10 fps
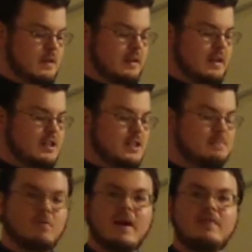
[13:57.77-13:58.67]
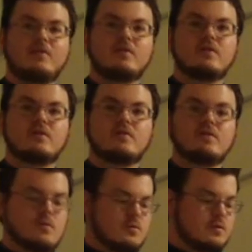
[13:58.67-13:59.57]
Let us spread the good
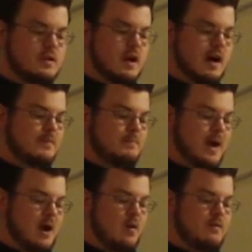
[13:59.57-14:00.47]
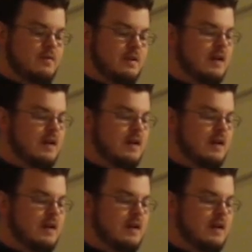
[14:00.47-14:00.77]
news of the powerful